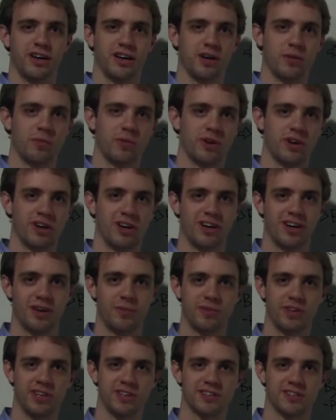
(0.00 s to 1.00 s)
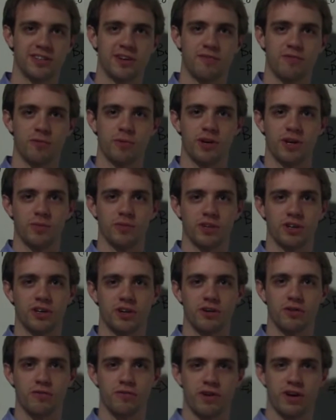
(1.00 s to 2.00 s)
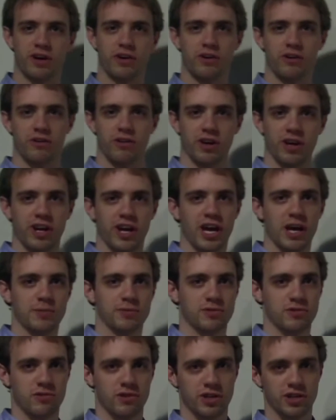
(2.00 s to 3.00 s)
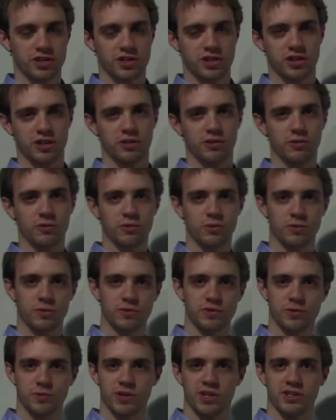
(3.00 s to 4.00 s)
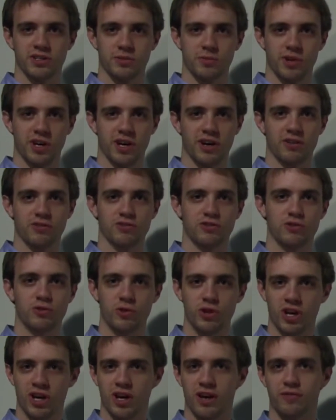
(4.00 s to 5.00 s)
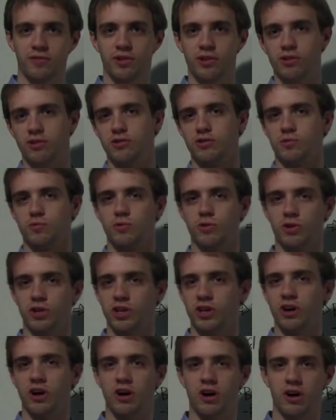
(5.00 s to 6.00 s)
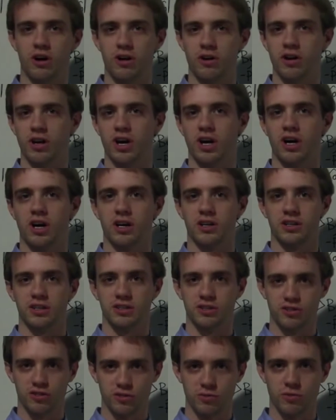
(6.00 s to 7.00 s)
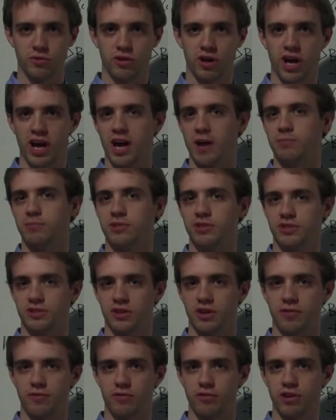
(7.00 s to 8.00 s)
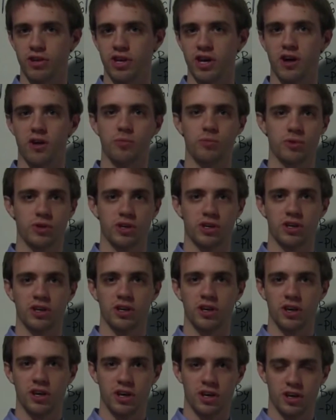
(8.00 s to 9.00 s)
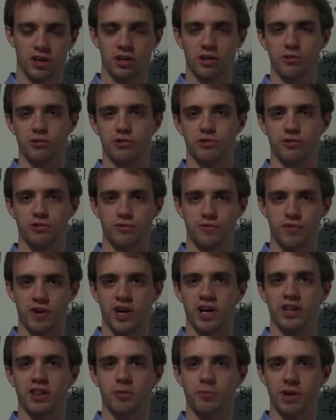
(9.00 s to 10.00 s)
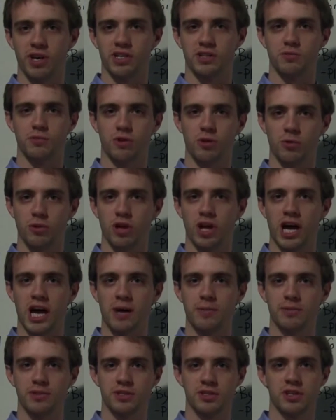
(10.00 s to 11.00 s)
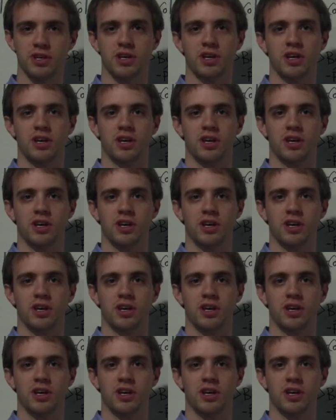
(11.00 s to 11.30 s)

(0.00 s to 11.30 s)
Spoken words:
I'm Ian Sepperman. I'm the co-founder at App Store HQ. We've spent about 2.5 years working hard on consumer app discovery, helping users find the best mobile apps.